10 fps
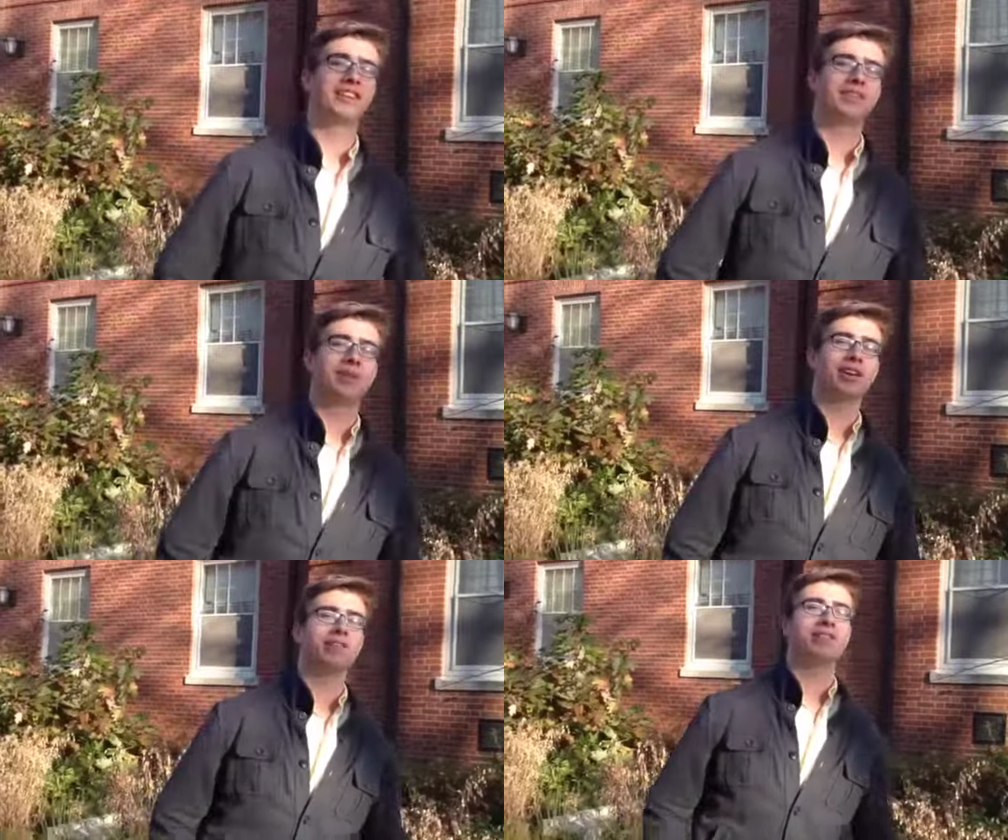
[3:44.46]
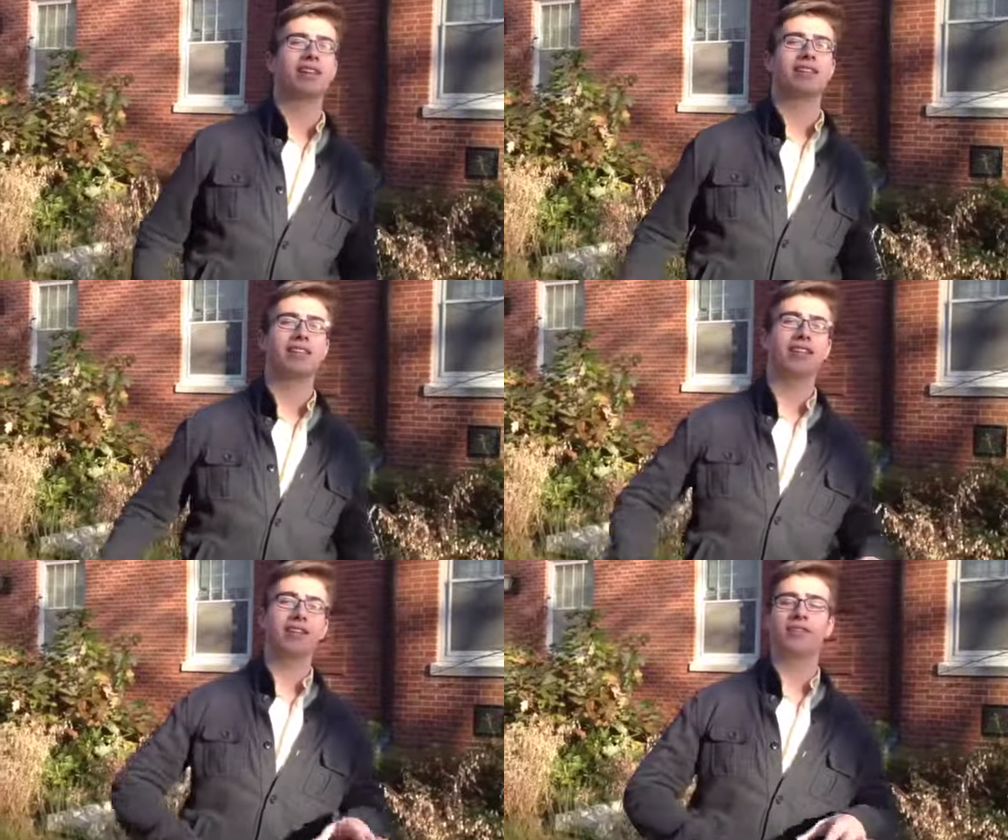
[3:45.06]
so we could have tested
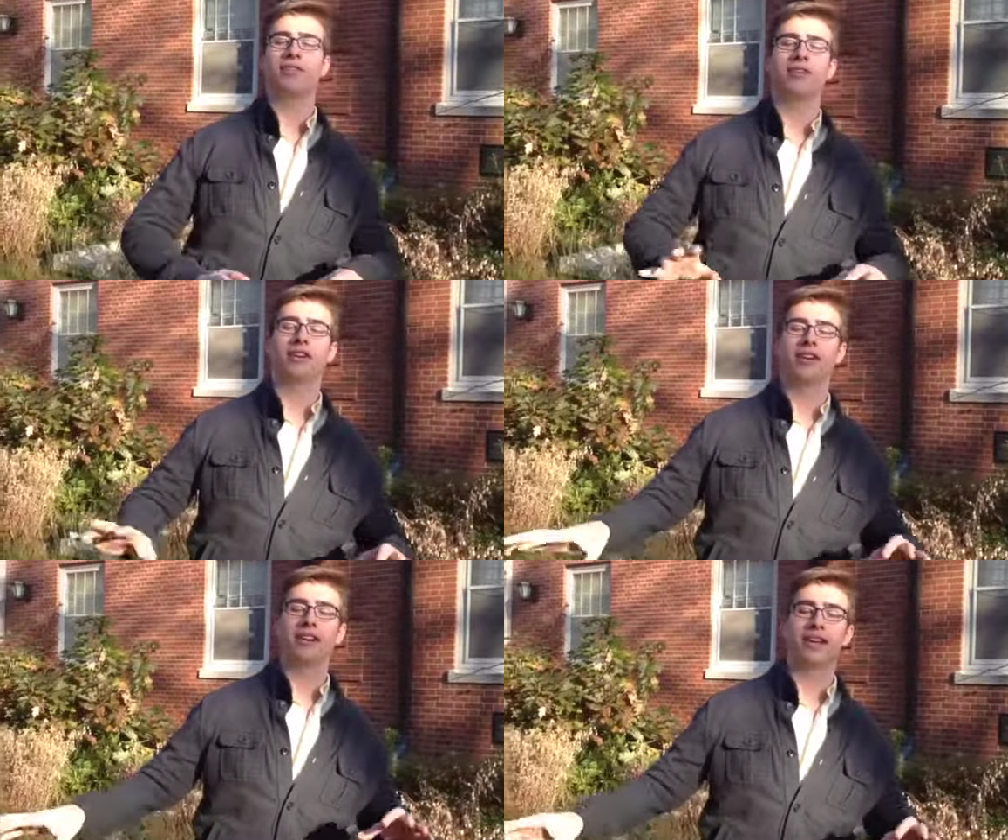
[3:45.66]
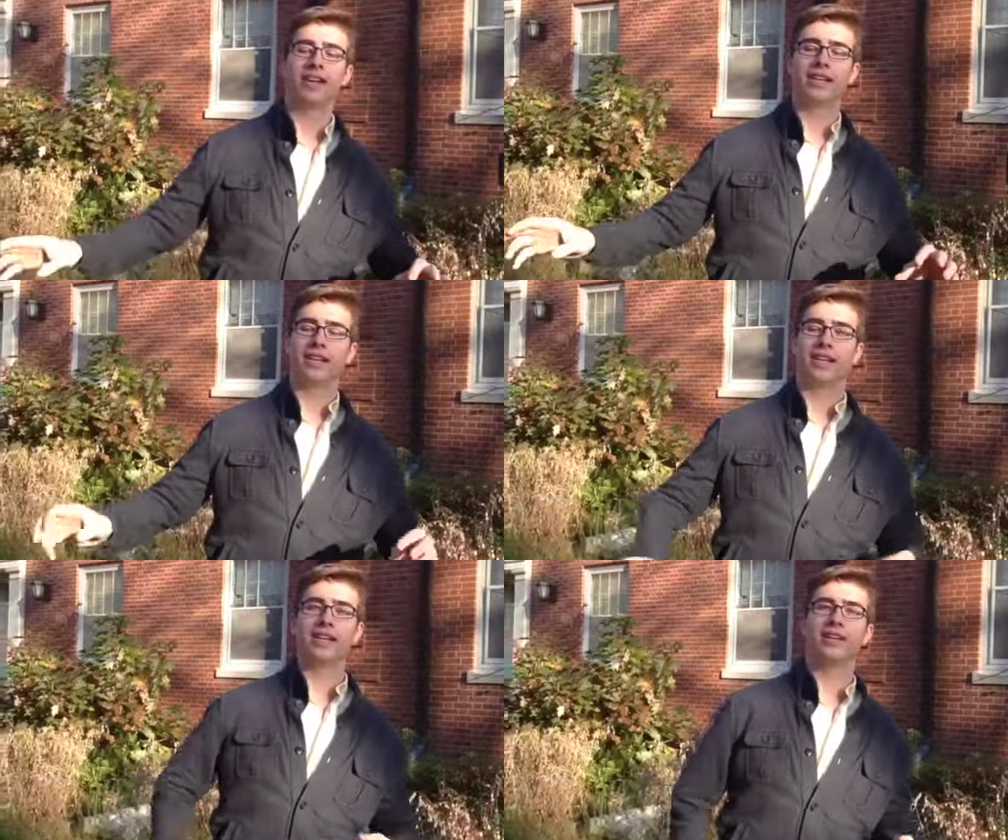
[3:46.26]
out different,
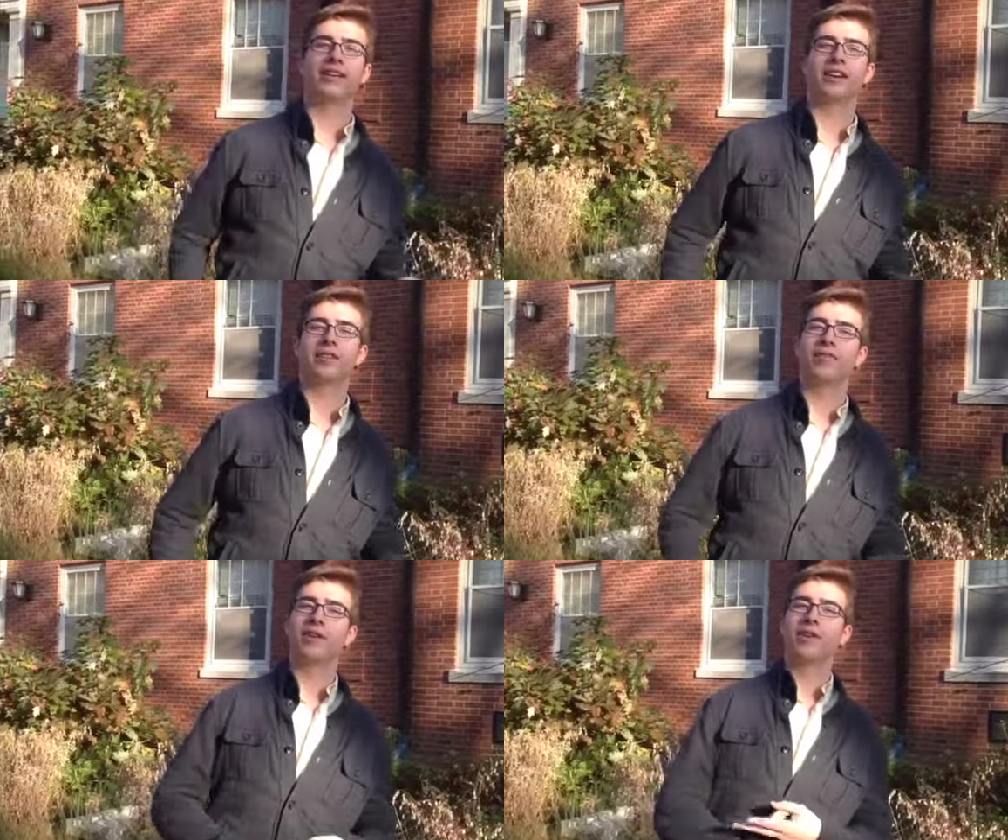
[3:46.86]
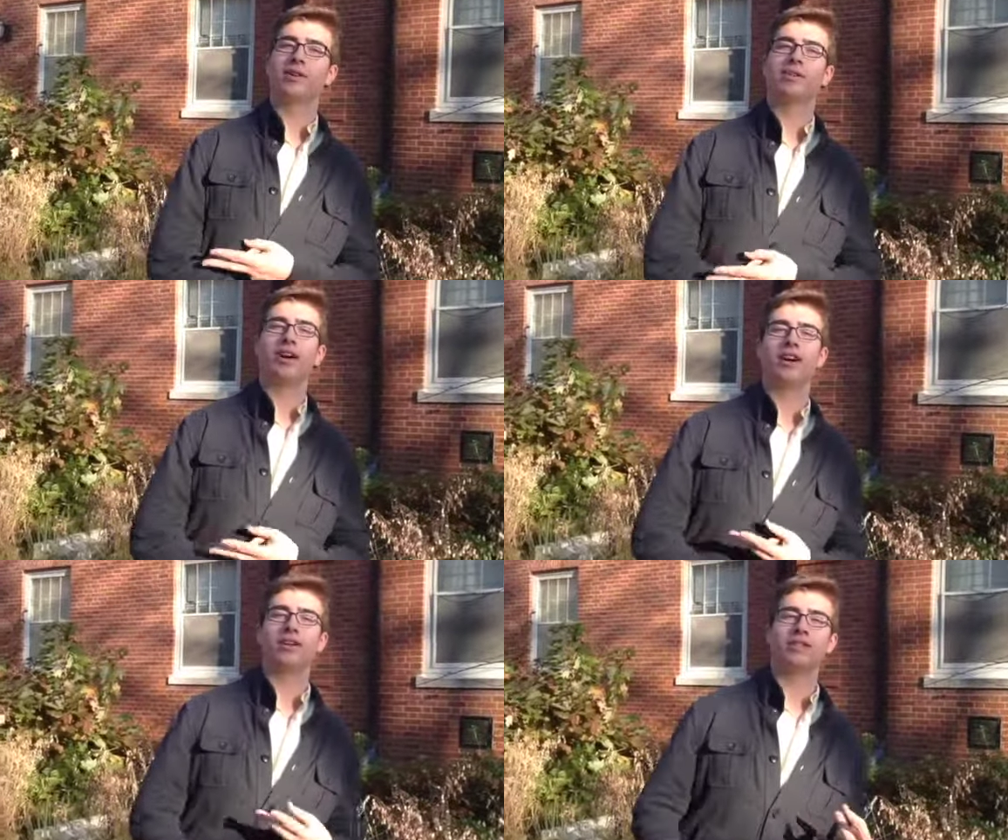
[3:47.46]
either photo
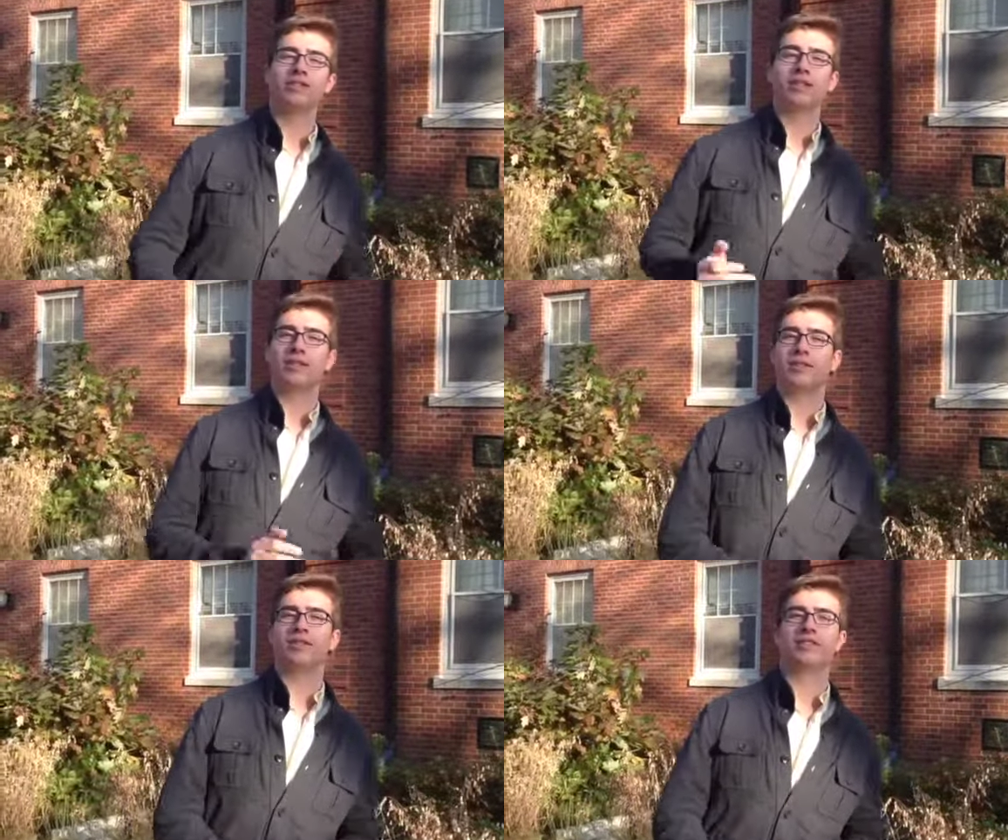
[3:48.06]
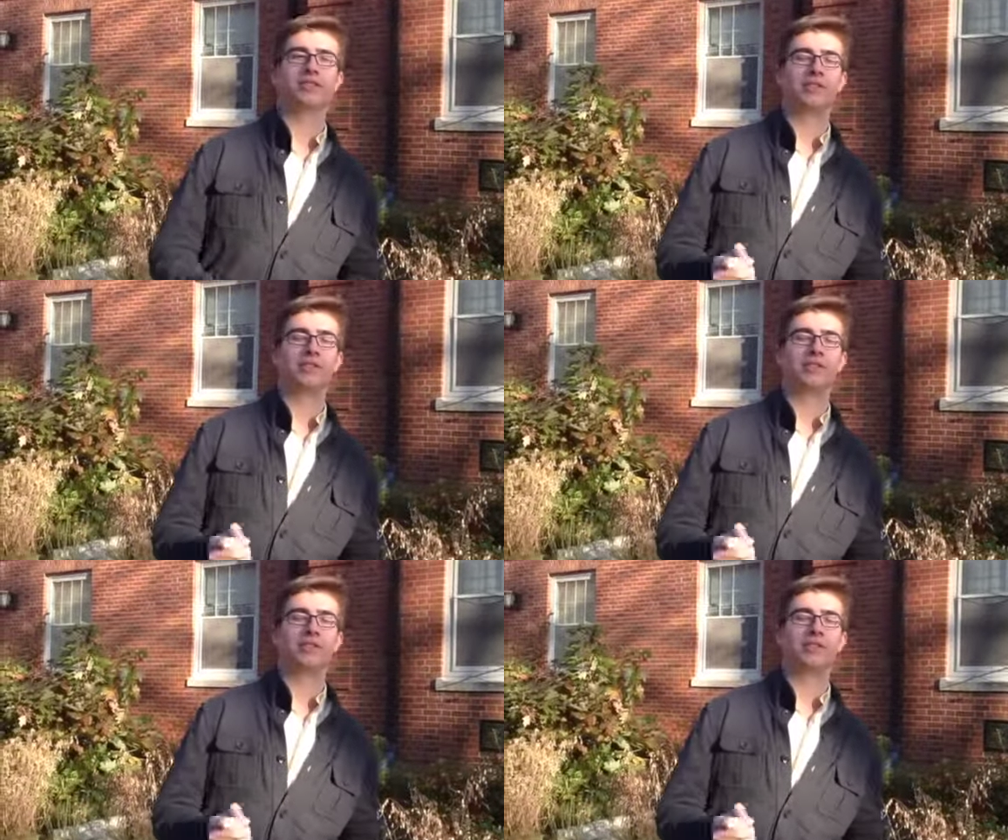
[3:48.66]
diodes, photo resistors,